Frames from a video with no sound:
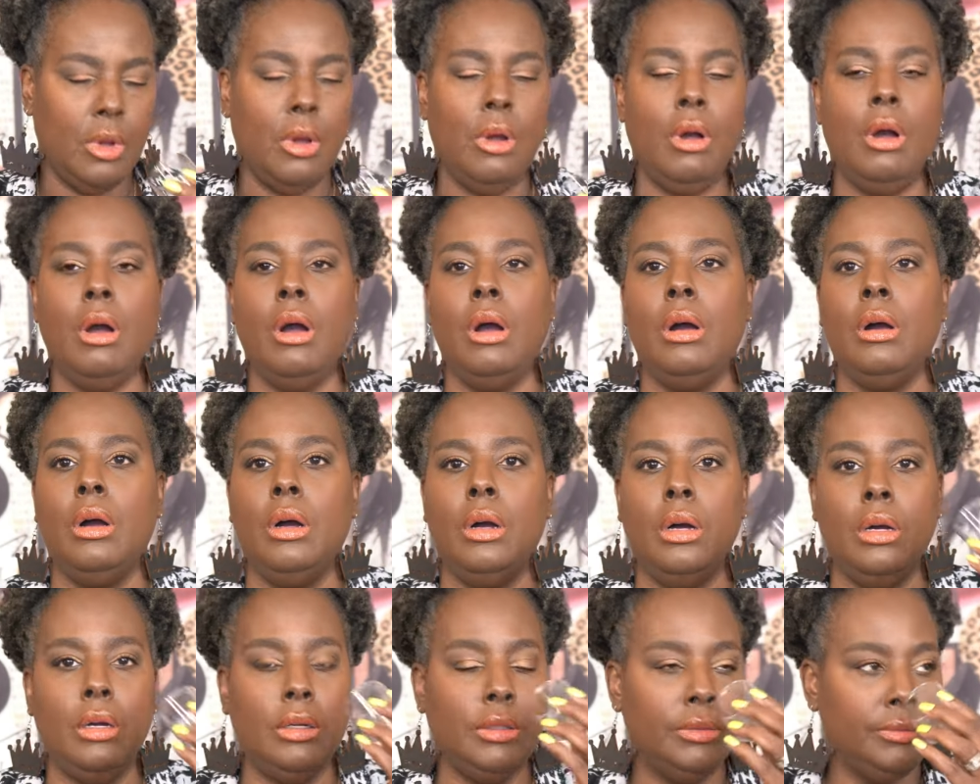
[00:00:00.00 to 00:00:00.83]

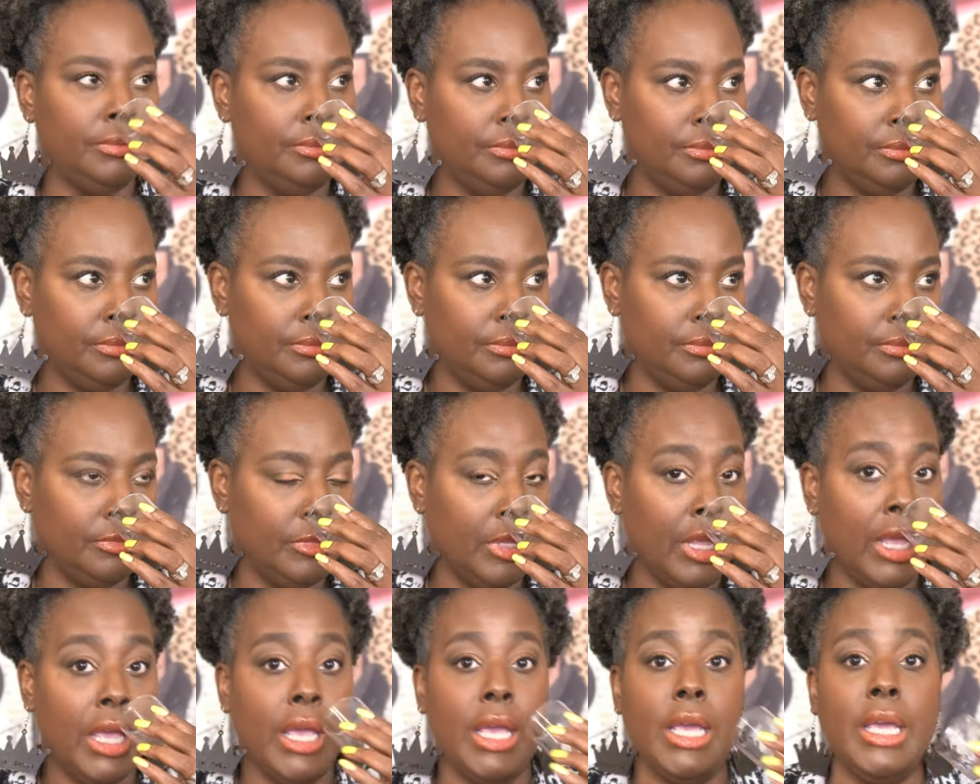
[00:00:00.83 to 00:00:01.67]
Oh,
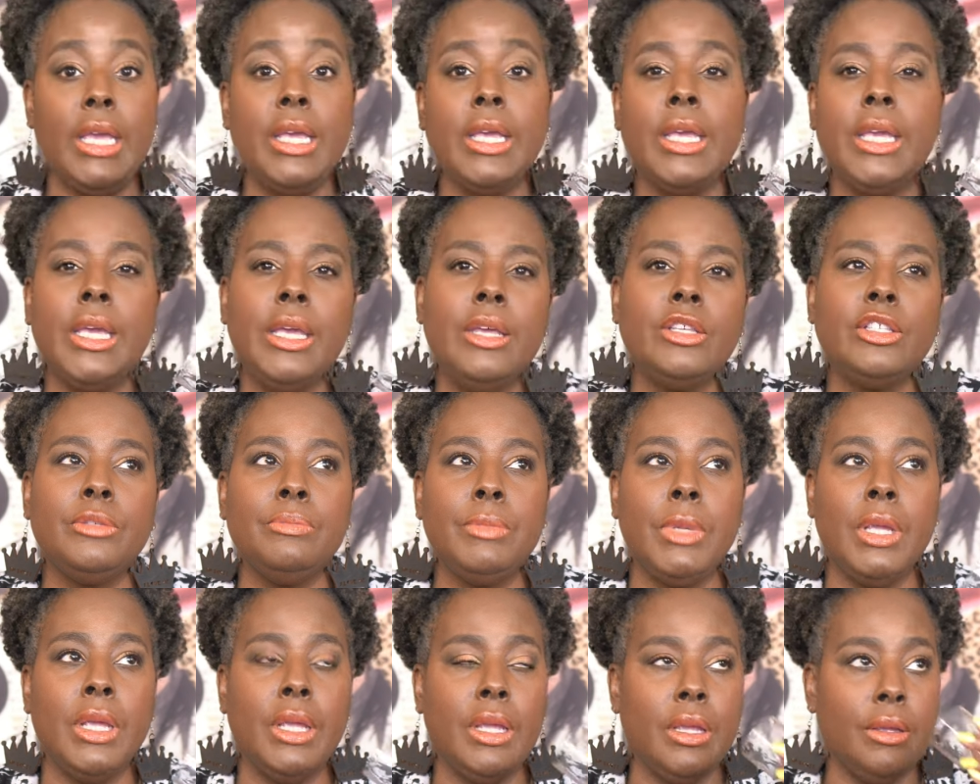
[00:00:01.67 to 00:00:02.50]
it gives
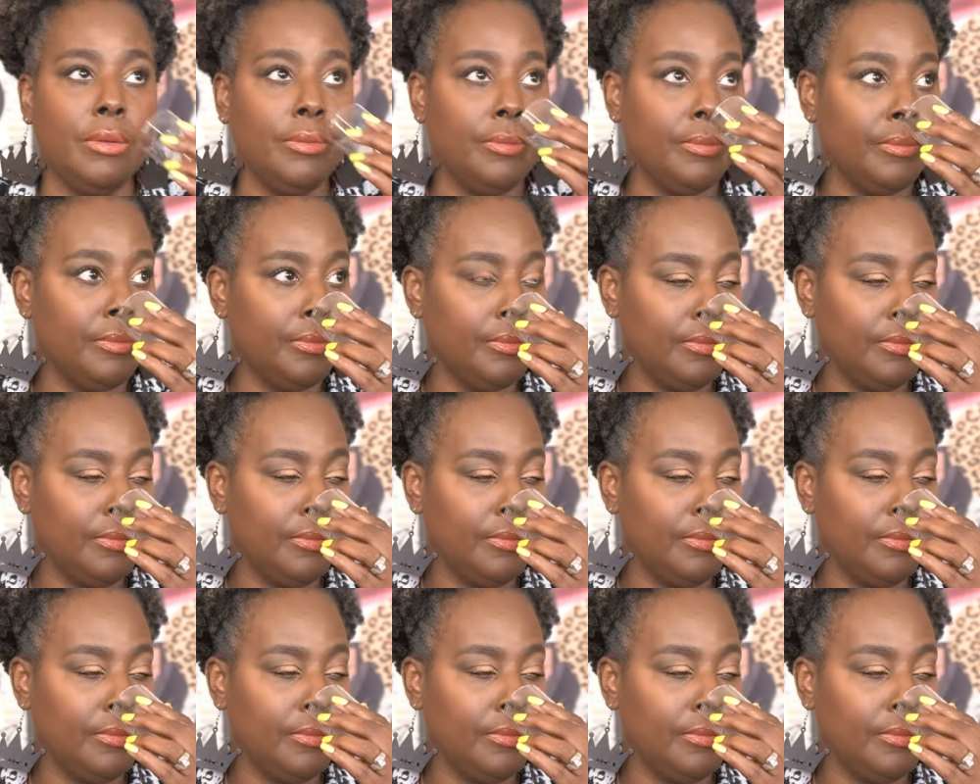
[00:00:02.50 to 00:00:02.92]
me